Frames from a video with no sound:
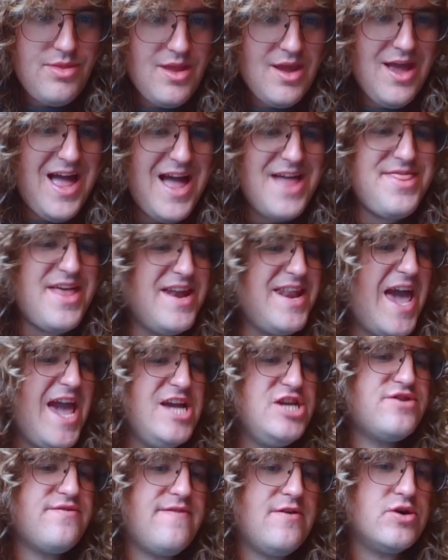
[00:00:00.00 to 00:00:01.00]
And then
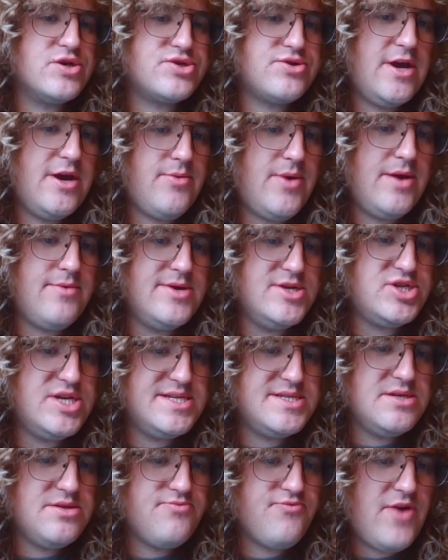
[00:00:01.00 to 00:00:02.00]
h4 straight away, which
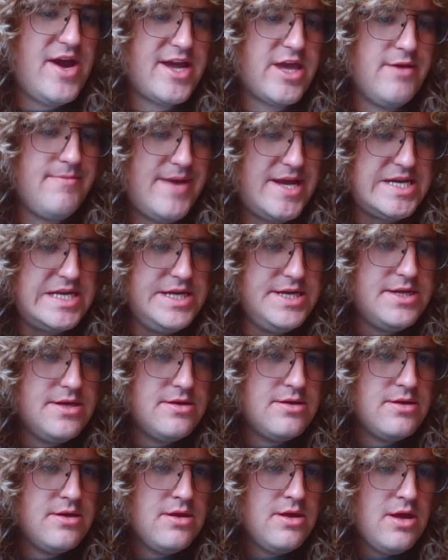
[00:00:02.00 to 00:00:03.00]
isn't recommended.
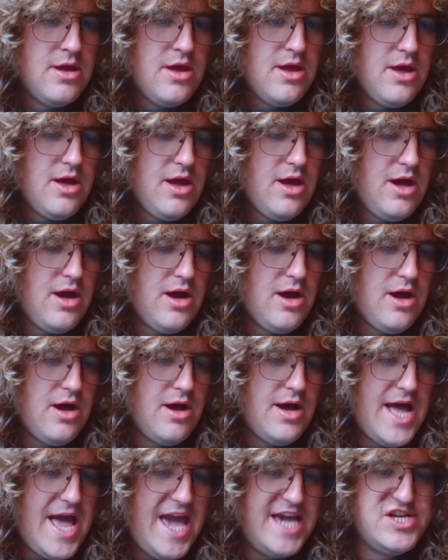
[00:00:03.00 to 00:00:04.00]

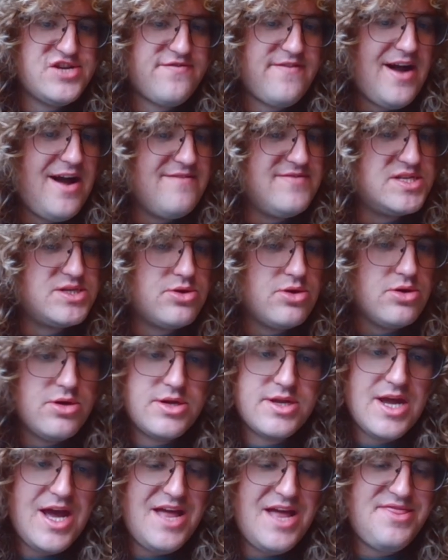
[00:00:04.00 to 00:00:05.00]
h5 is
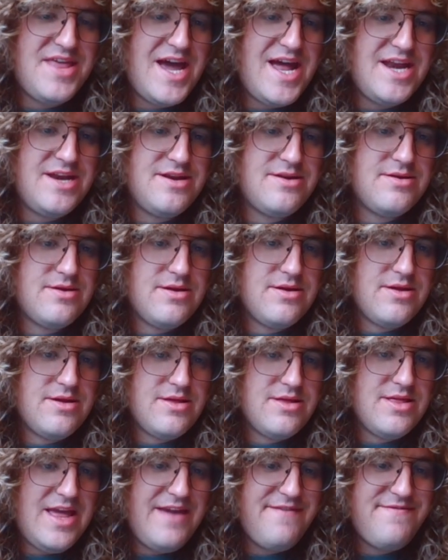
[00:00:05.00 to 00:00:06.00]
good. And then
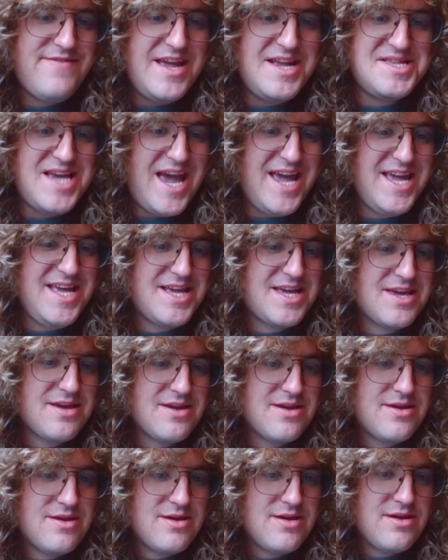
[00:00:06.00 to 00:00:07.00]
if they take,
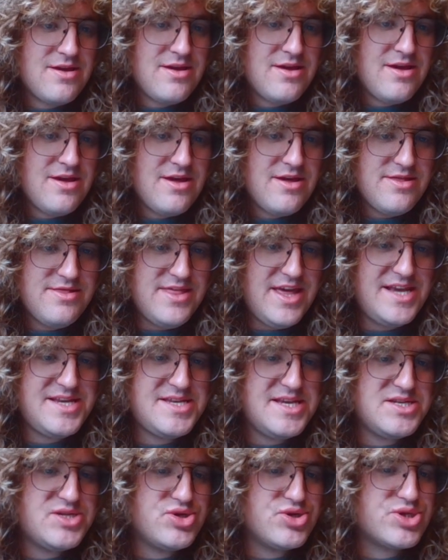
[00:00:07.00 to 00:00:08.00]
this
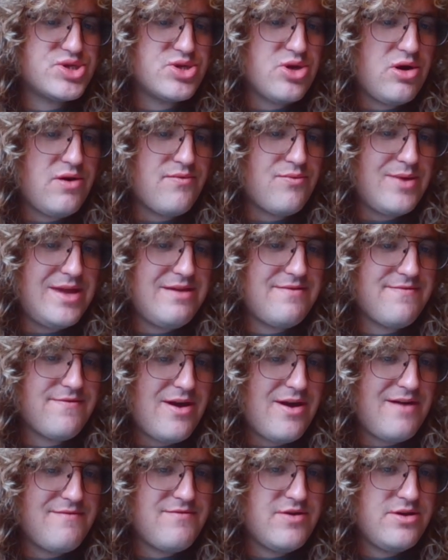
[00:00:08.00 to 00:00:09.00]
is just sort of weak
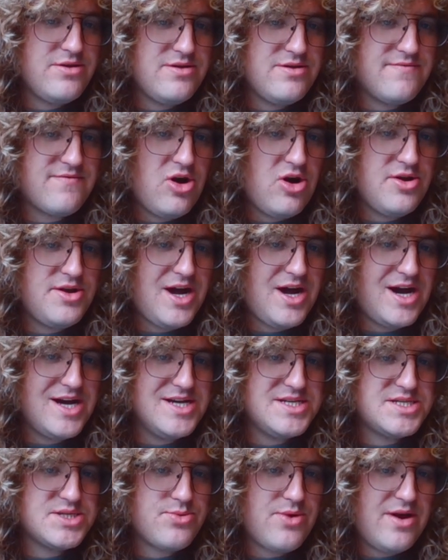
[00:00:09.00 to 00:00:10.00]
forever. You've got a nice
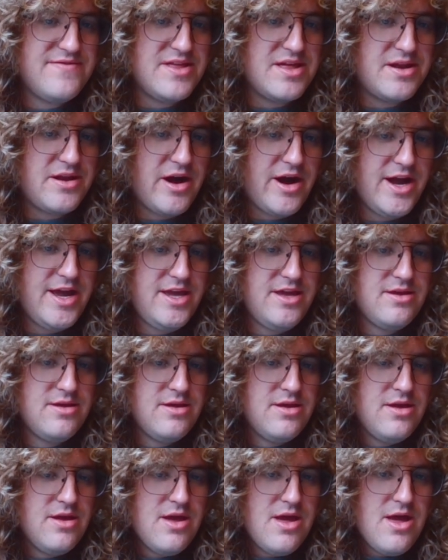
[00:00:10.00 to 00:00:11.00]
square for the knight.
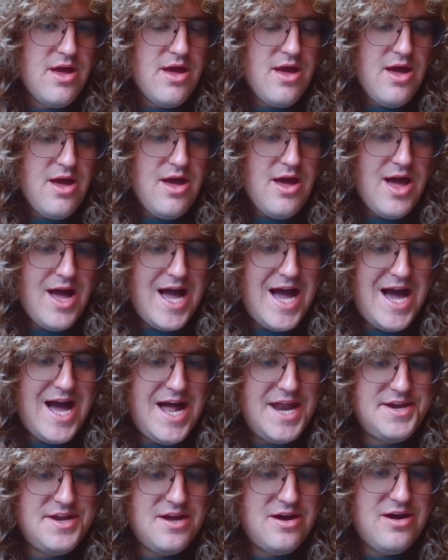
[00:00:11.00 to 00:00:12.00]

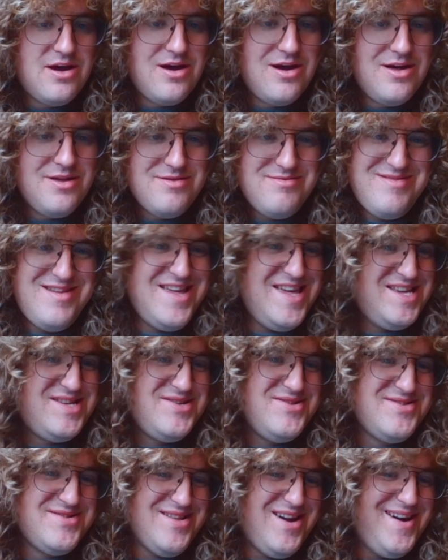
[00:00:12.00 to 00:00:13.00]
And it's
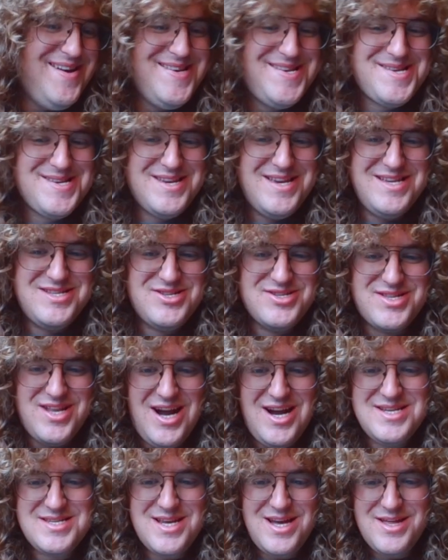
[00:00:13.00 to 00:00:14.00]
just nice. It's just
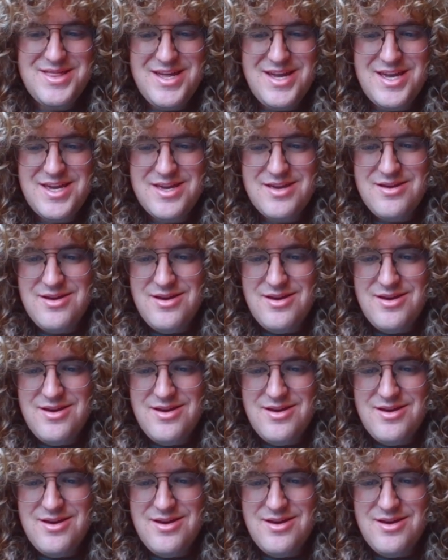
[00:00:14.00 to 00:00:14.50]
nice, I think.